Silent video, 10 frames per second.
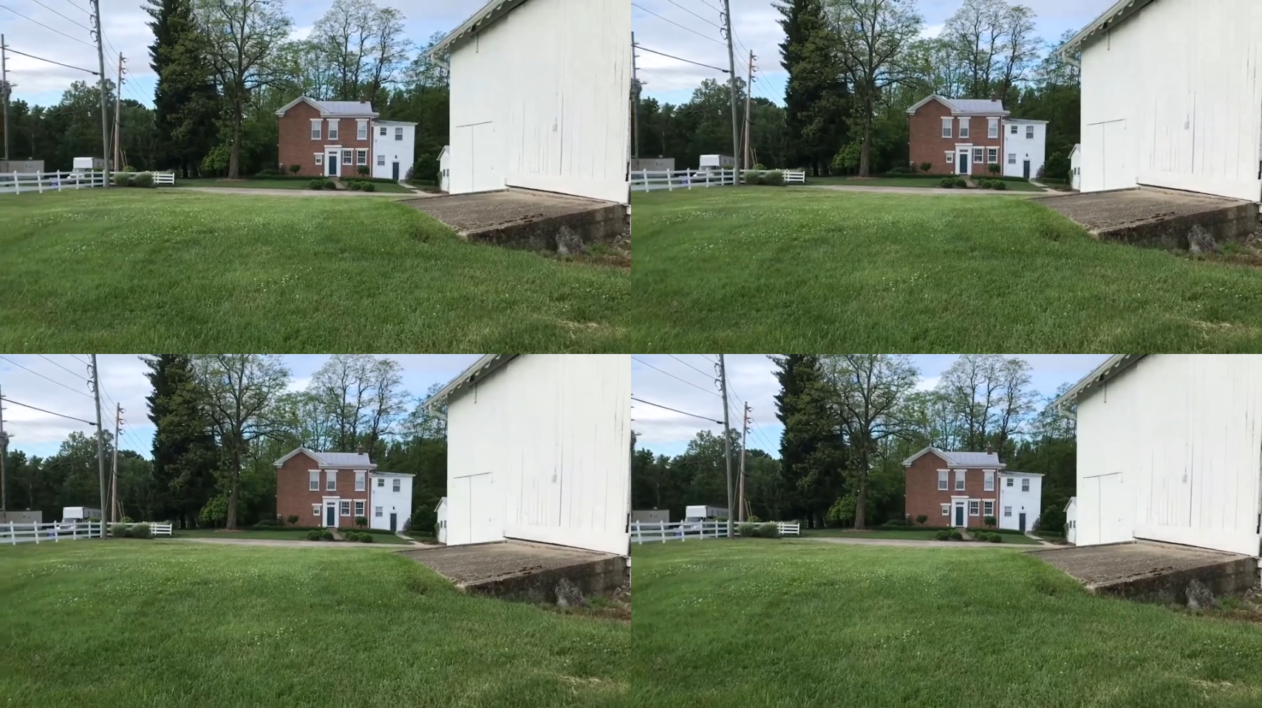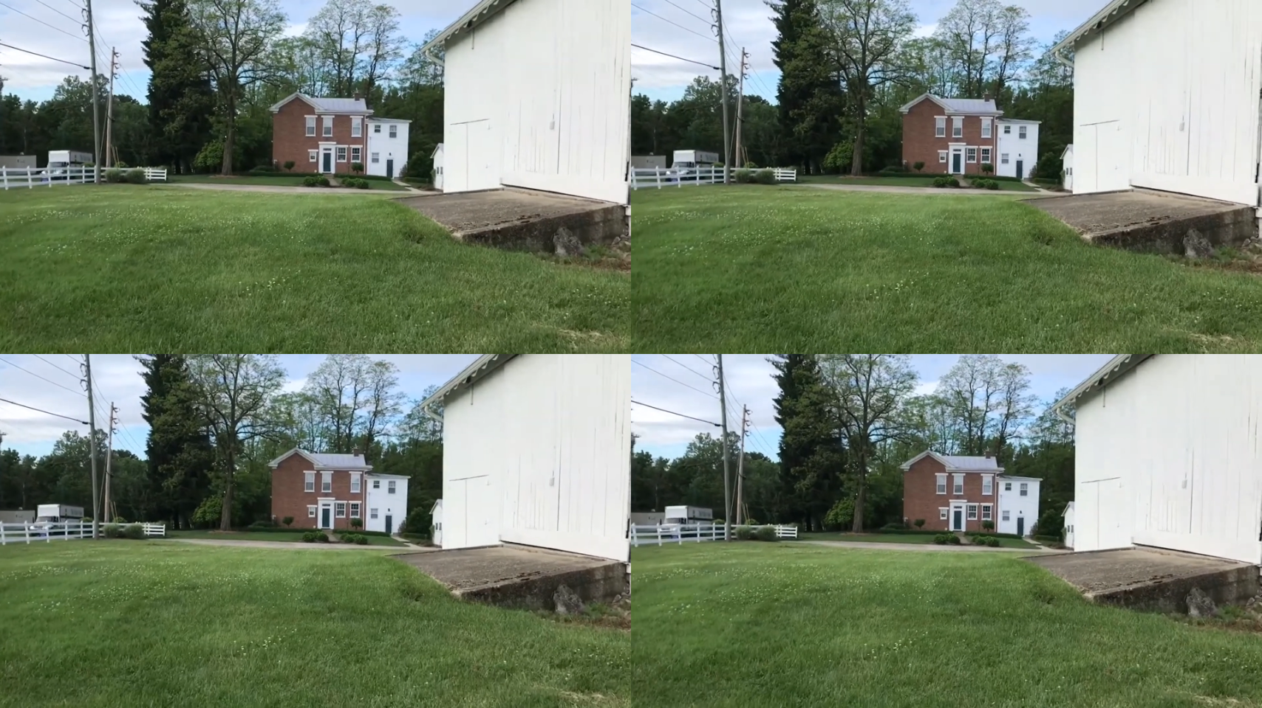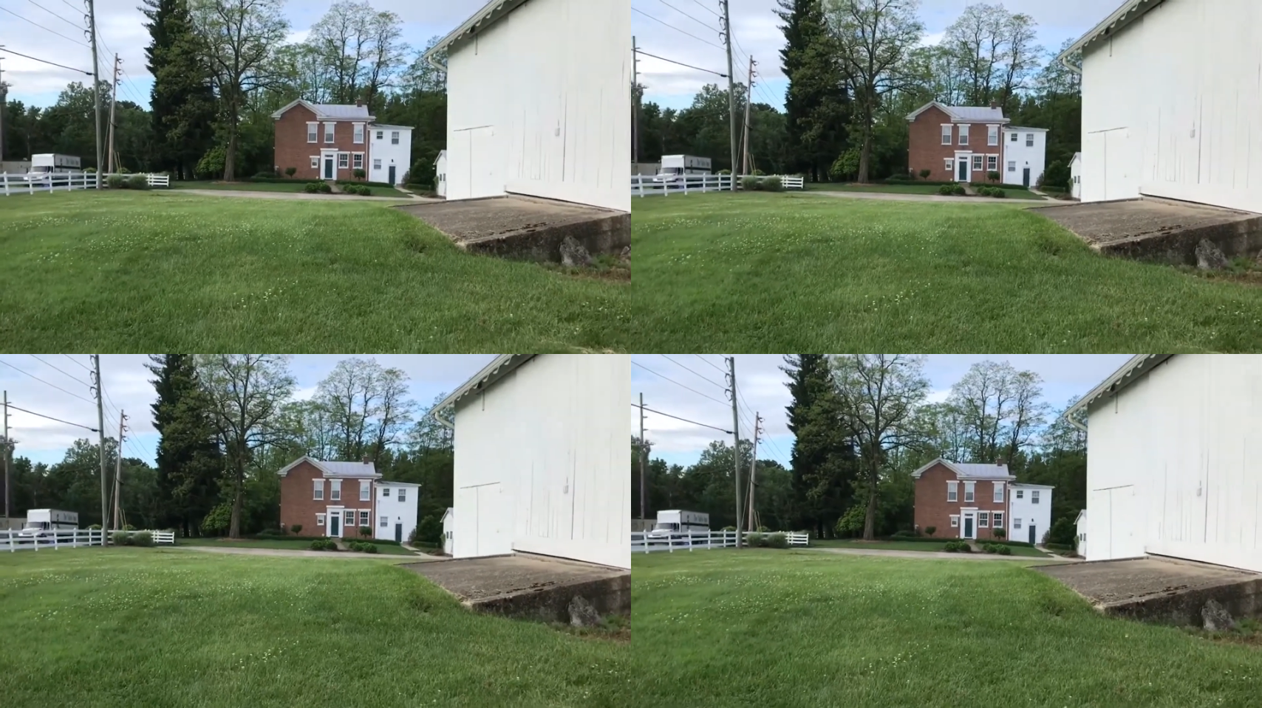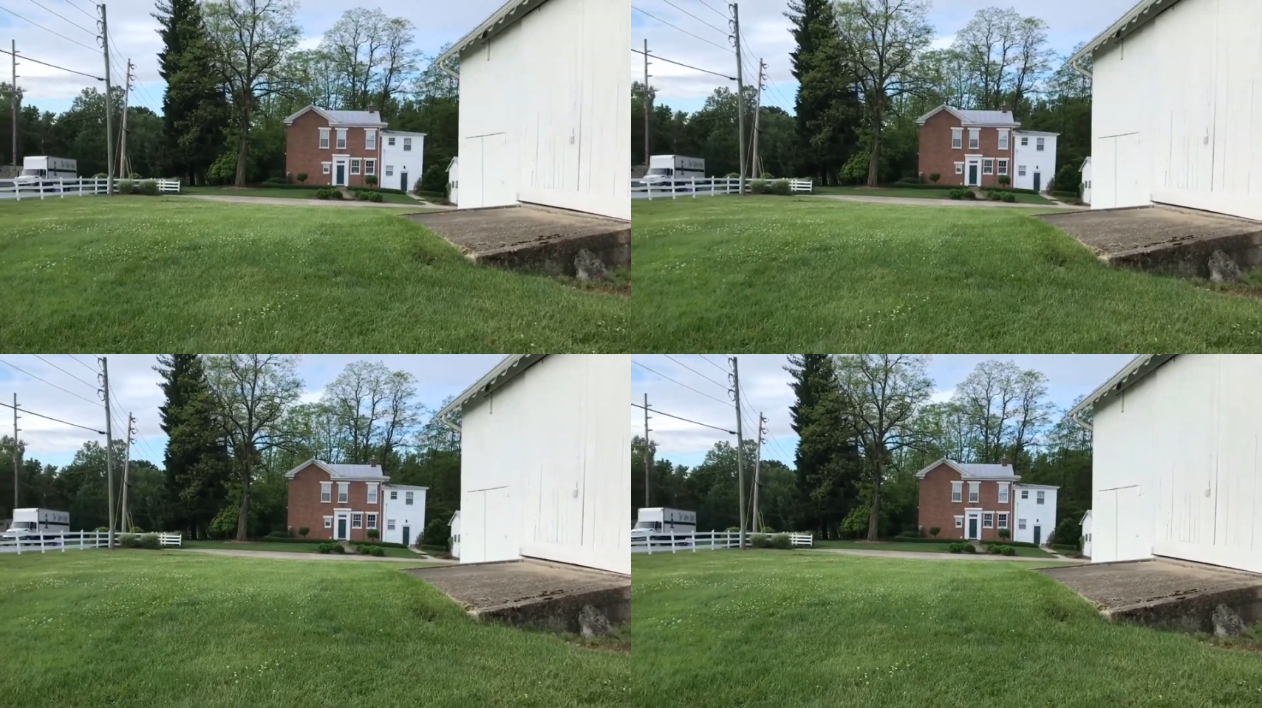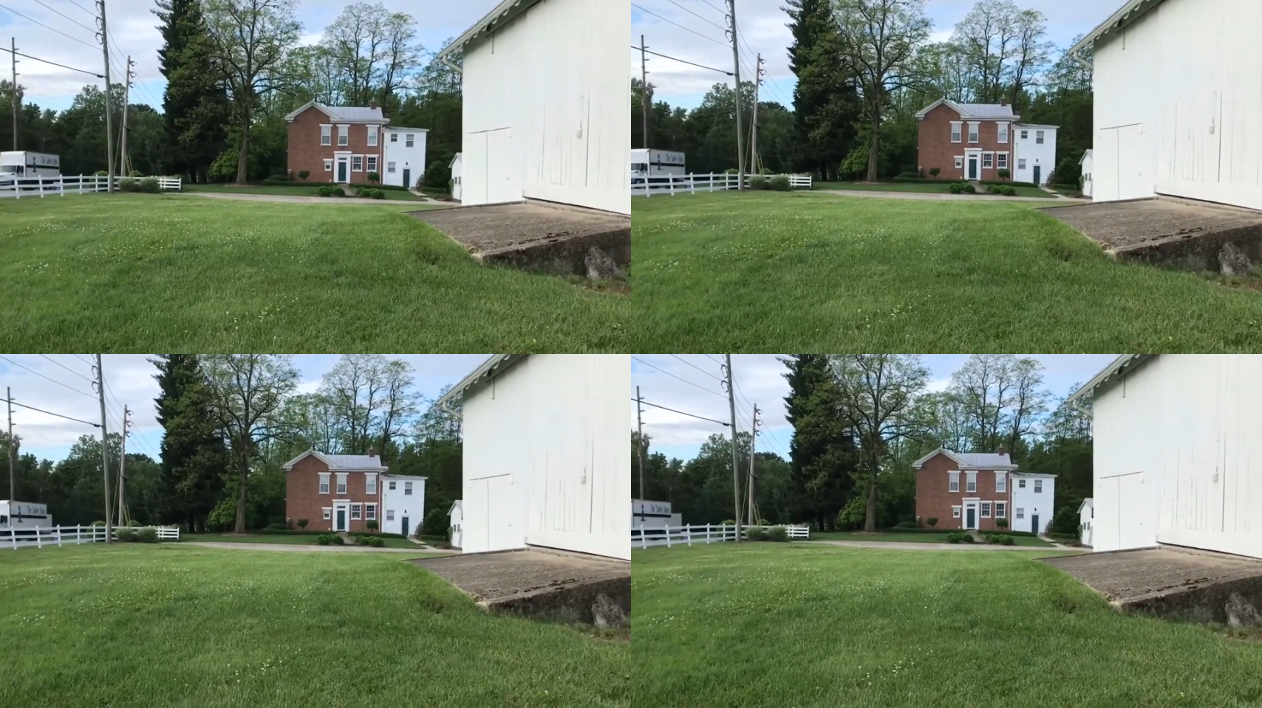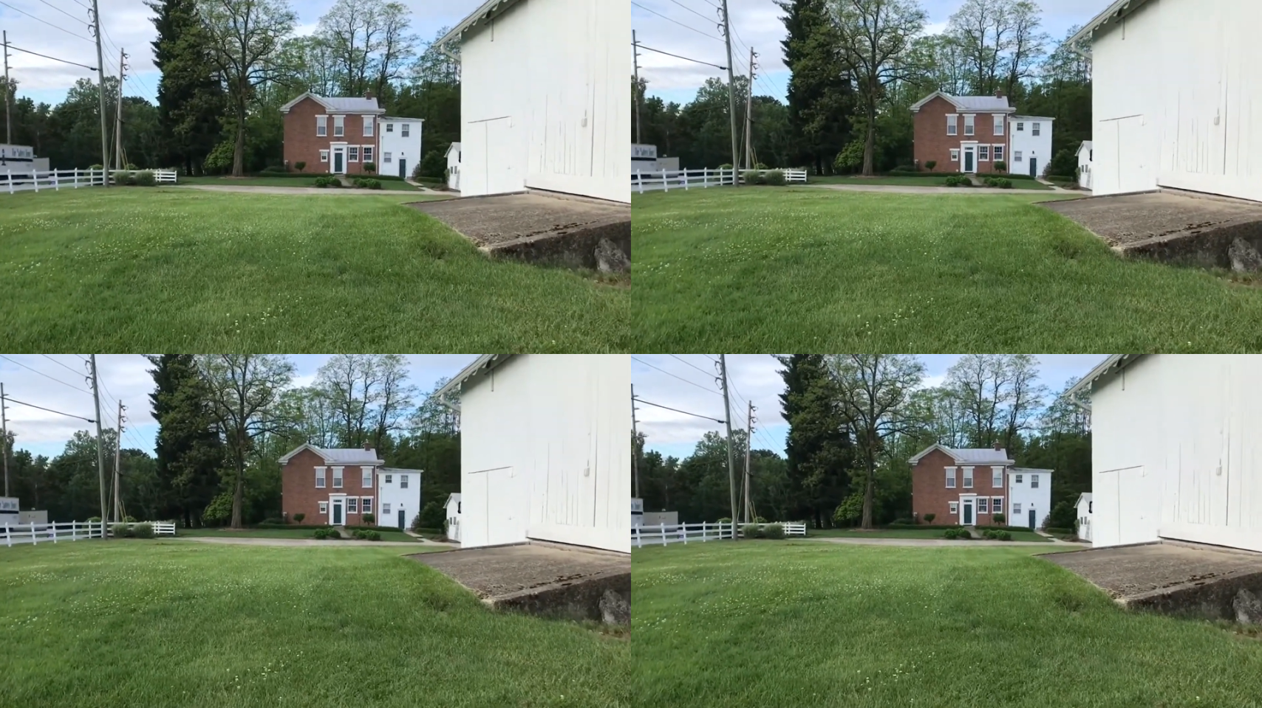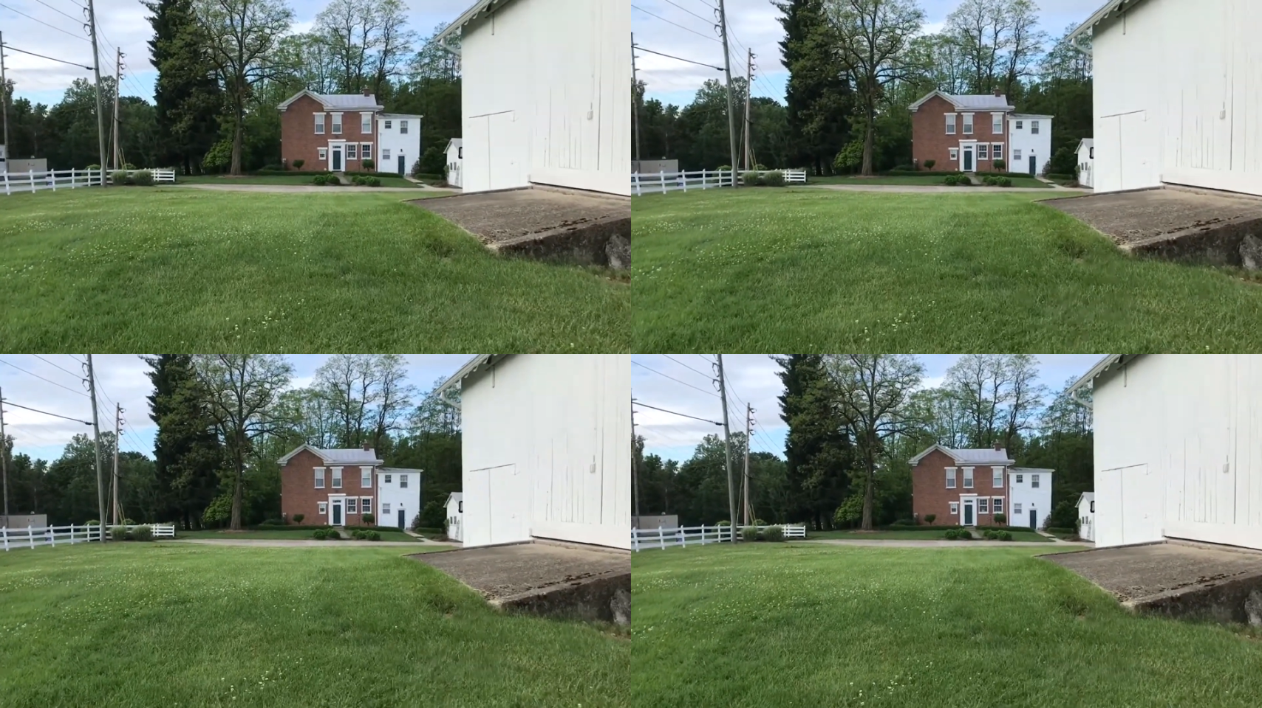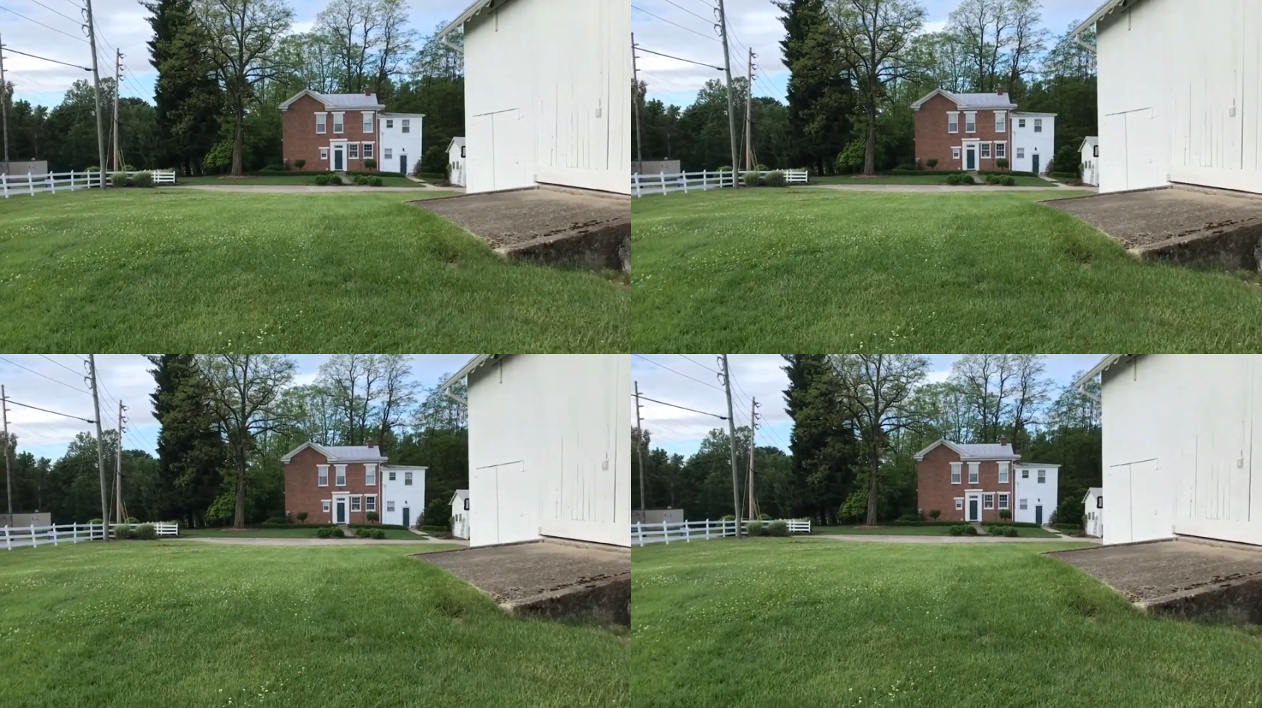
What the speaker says: (no speaker visible)